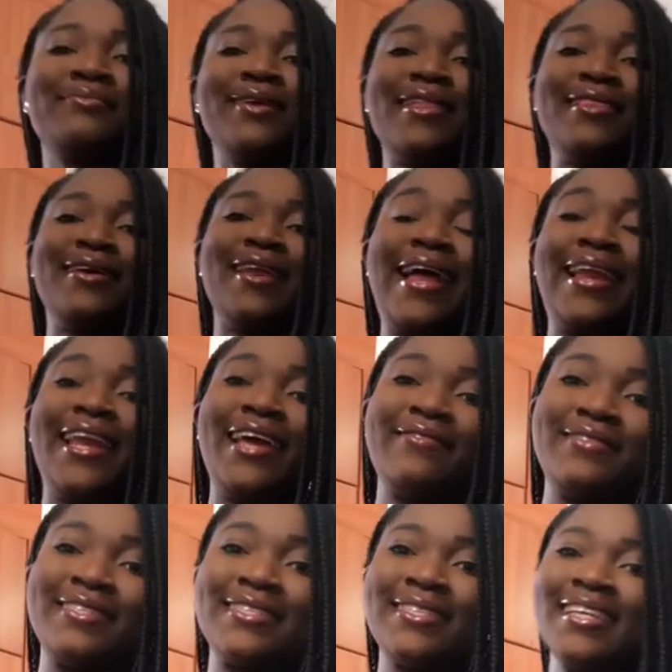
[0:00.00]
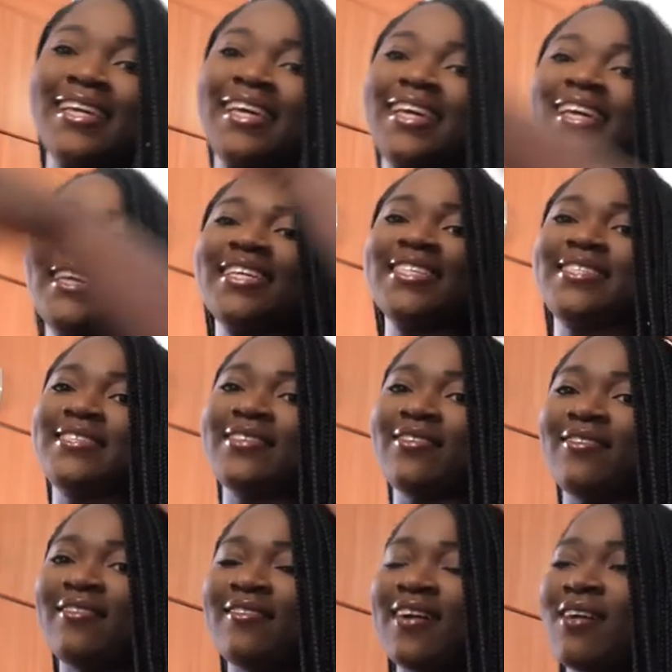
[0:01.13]
And then I left
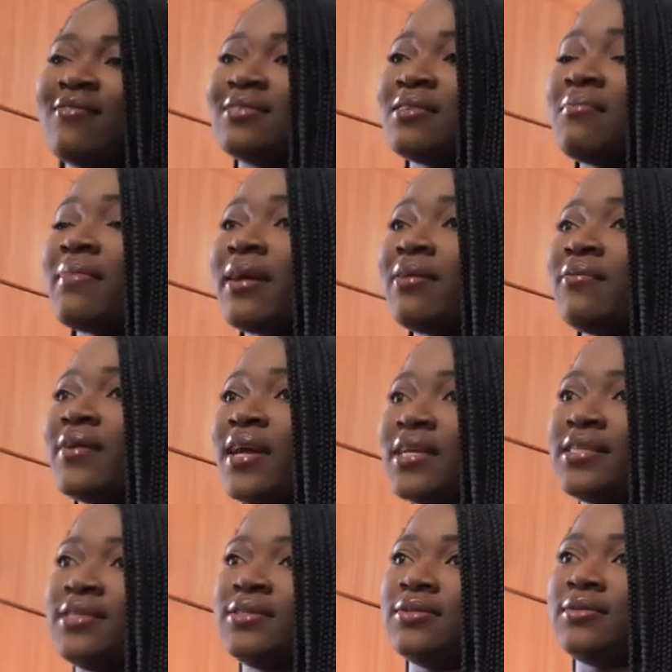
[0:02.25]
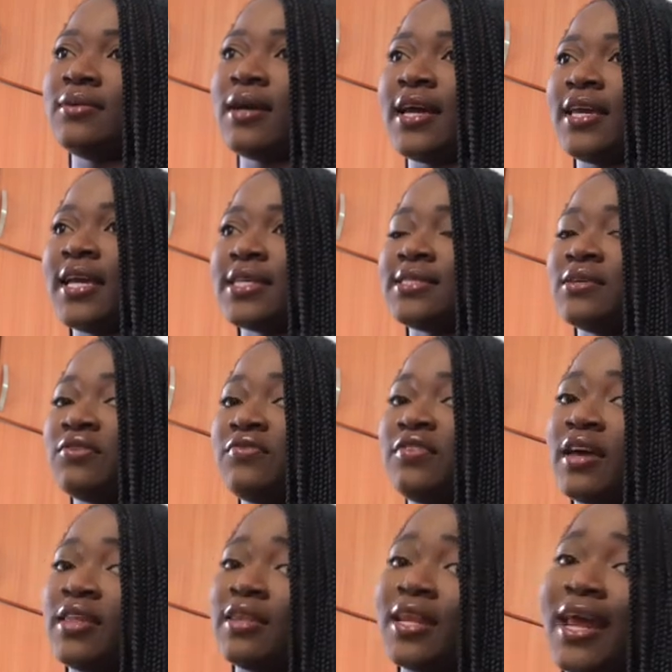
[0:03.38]
so I was on my way to Hagia Sophia,
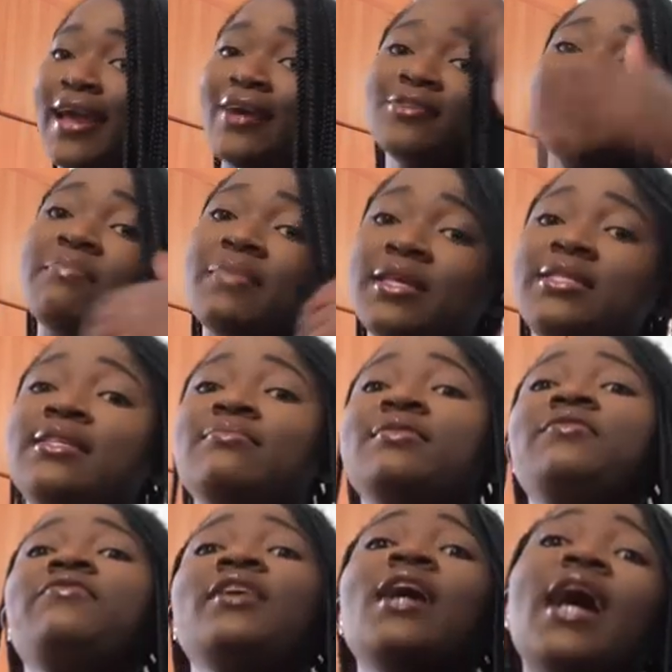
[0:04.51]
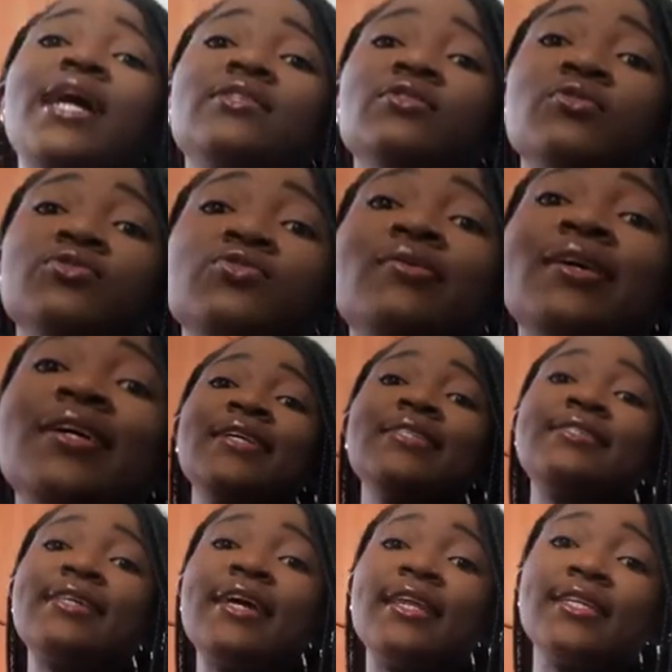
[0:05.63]
and then I also met some different guys also
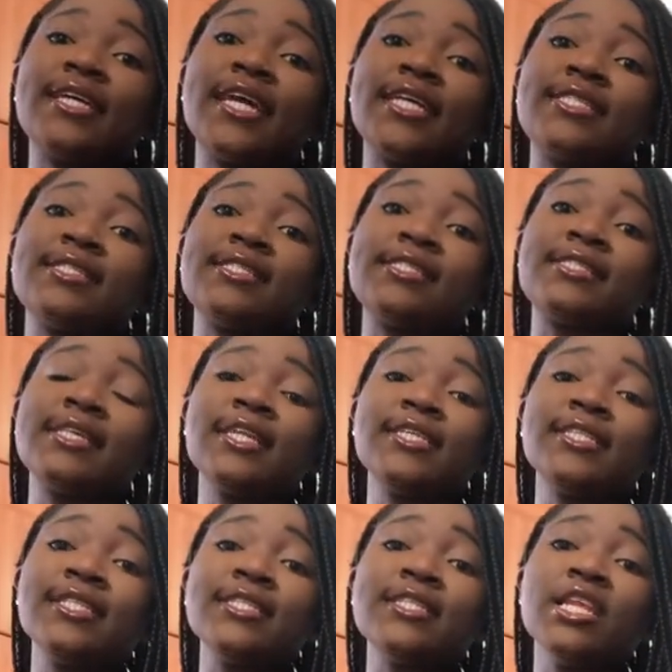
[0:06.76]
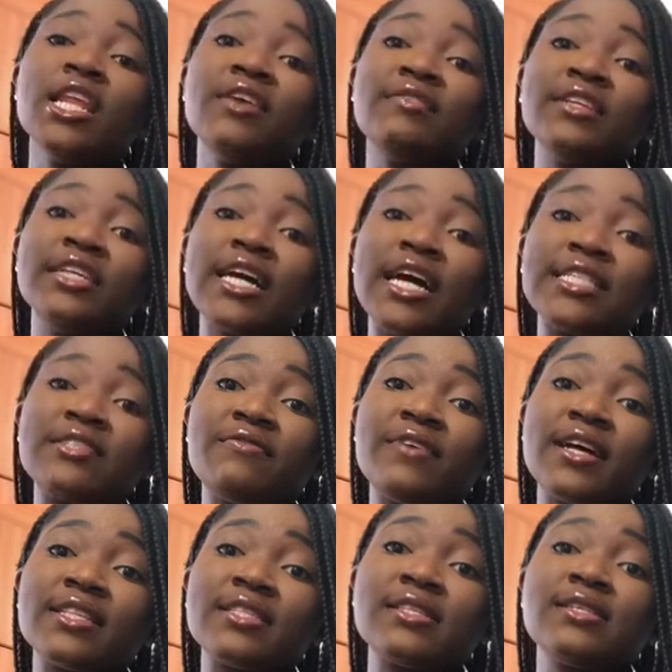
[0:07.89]
selling and selling these lovely
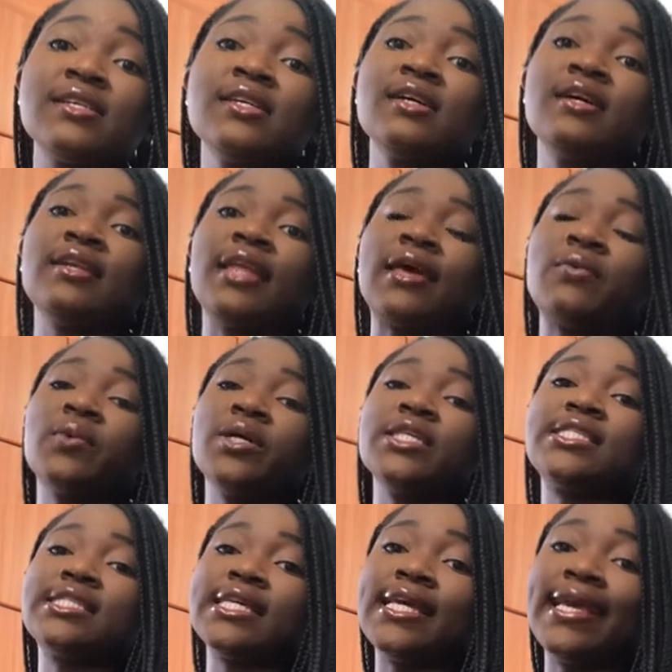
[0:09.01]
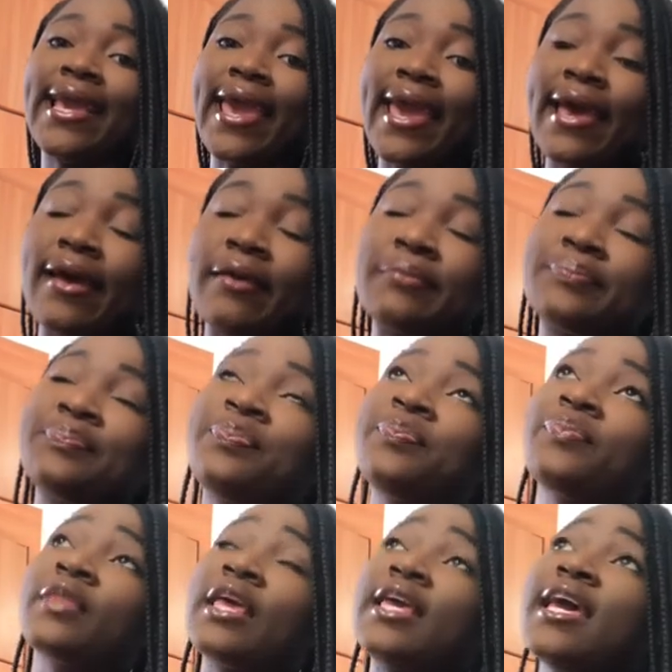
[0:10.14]
artifacts like what you see here
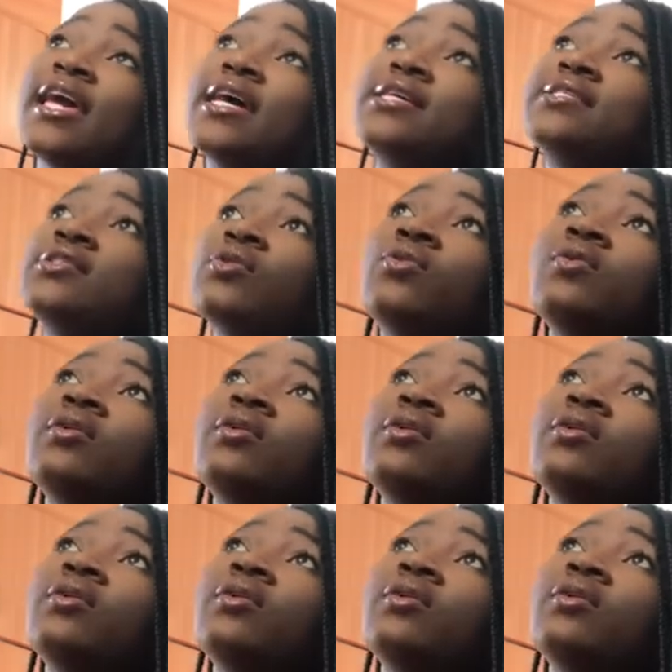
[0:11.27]
yeah so